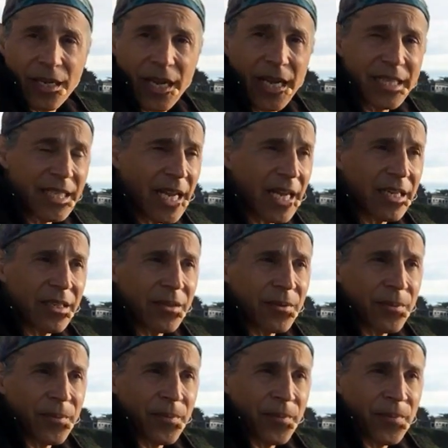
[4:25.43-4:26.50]
And yet,
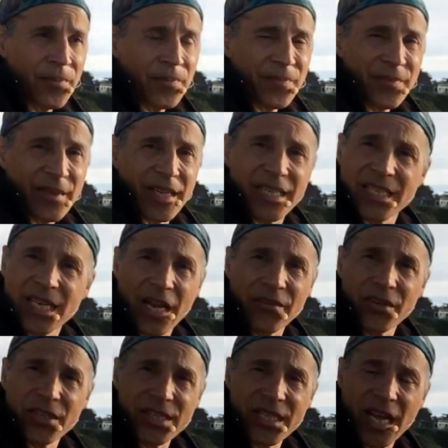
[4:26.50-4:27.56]
it's not
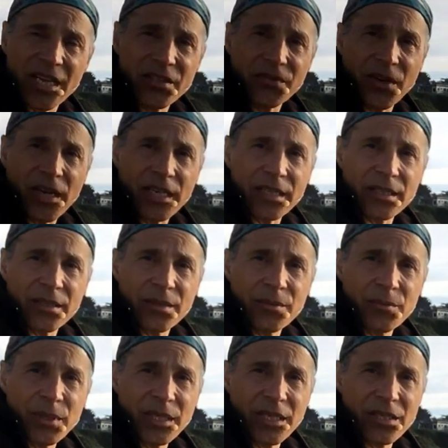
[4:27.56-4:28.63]
very satisfying
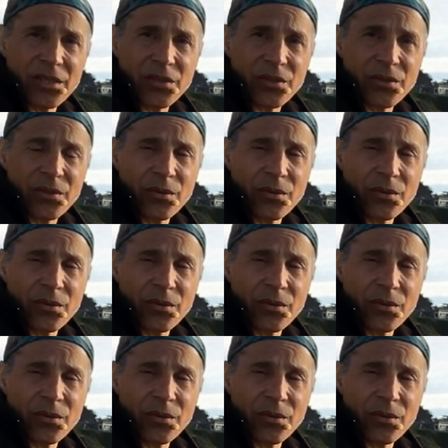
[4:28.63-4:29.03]
because